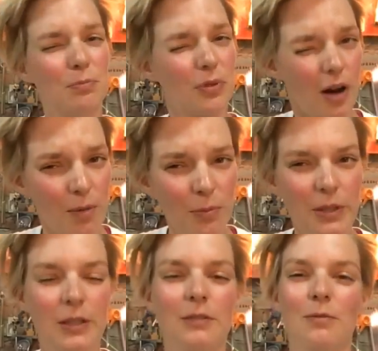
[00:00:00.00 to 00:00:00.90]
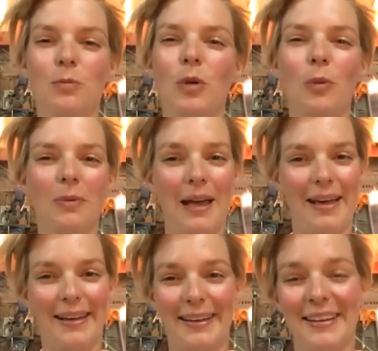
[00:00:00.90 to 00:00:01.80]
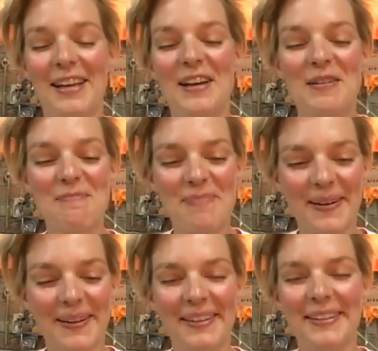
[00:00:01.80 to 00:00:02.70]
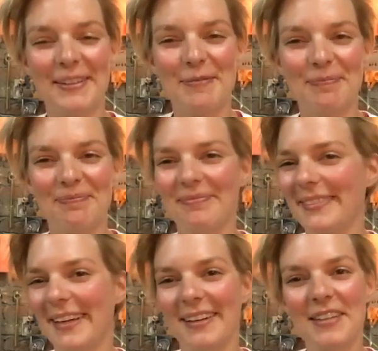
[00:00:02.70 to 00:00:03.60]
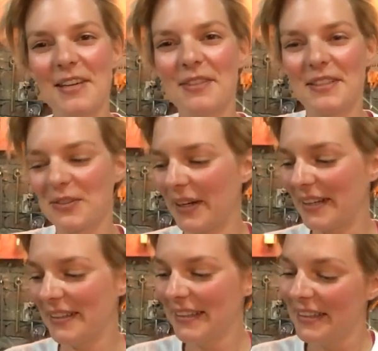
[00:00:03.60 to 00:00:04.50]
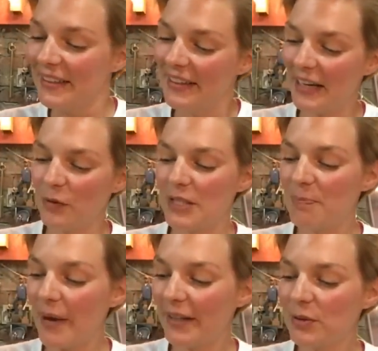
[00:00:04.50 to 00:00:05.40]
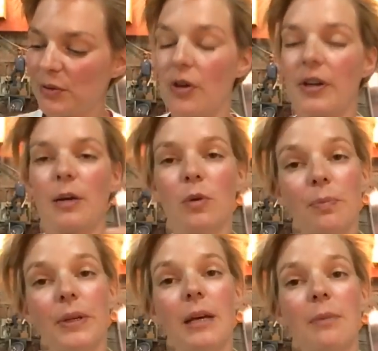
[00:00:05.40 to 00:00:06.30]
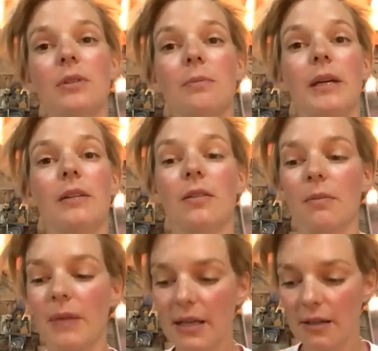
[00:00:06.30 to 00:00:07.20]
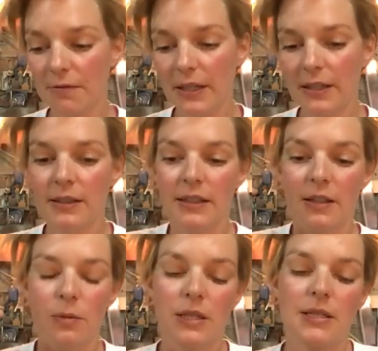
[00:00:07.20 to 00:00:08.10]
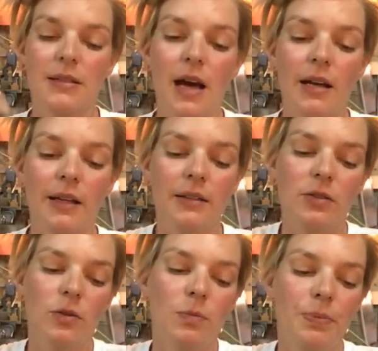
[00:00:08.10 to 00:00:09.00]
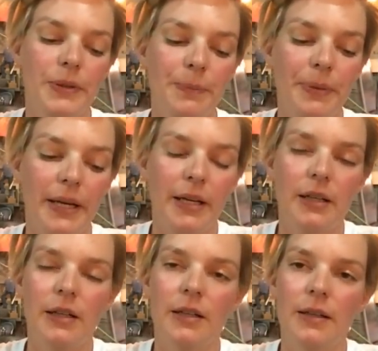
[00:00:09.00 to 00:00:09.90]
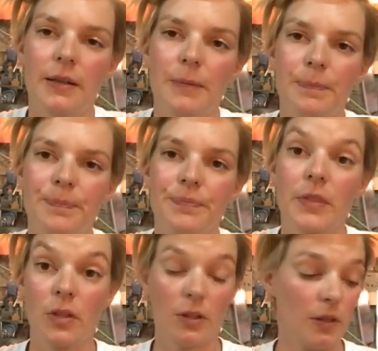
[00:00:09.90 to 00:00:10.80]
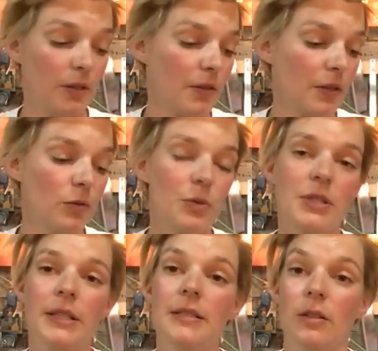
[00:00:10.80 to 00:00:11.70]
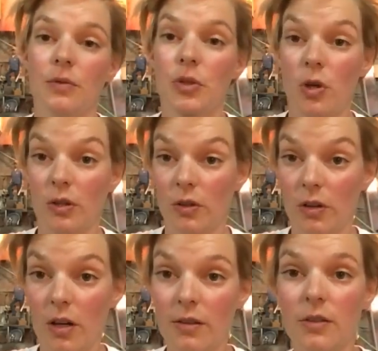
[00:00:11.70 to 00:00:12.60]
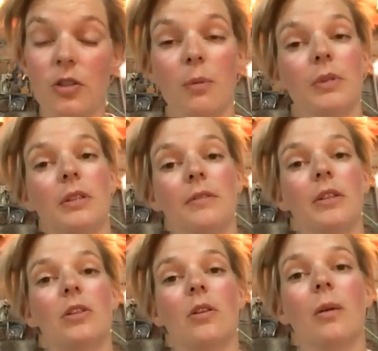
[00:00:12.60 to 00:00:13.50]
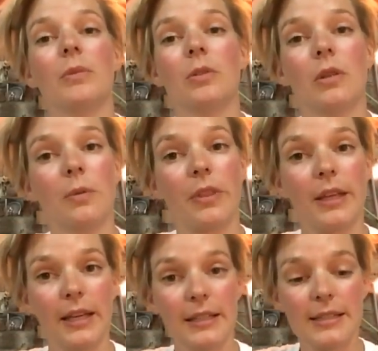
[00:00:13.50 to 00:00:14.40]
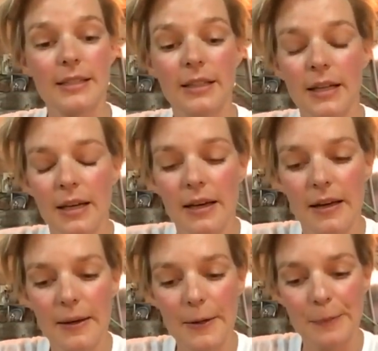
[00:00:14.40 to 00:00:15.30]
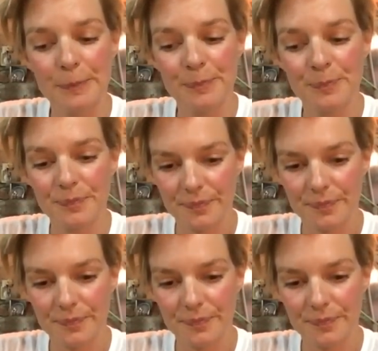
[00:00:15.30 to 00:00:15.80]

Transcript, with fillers: probably won't like it. But um, yeah, give it a try. Anyways, back to New York. I won't be able to make it to the Maker Faire. We're starting to prepare um, the, the new season of Schrott or Not, the German T V show I'm doing with the kids. Um,